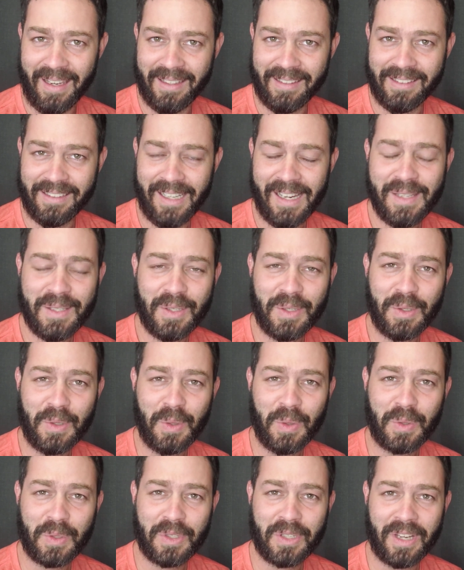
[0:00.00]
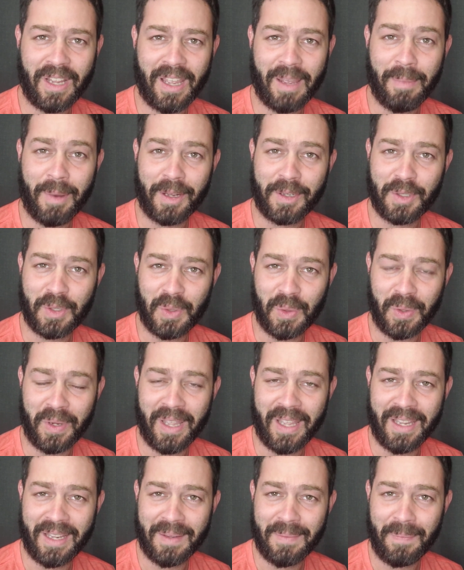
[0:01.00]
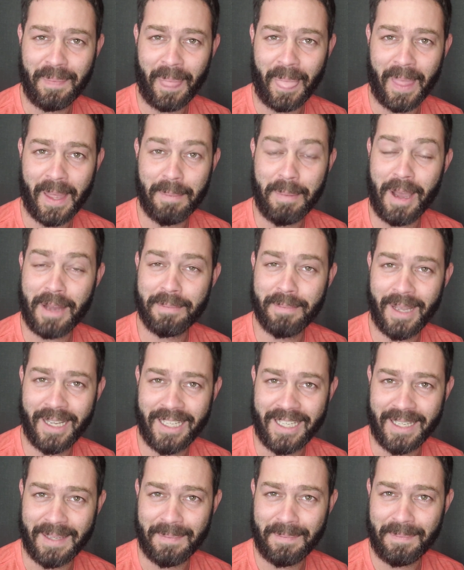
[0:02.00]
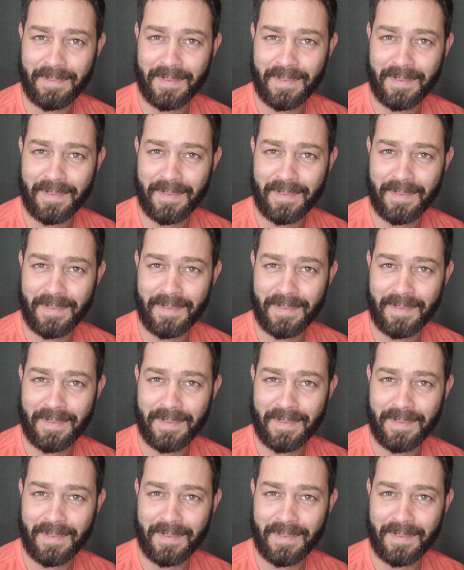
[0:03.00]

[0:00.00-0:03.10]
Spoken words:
Let's talk today about talking about money.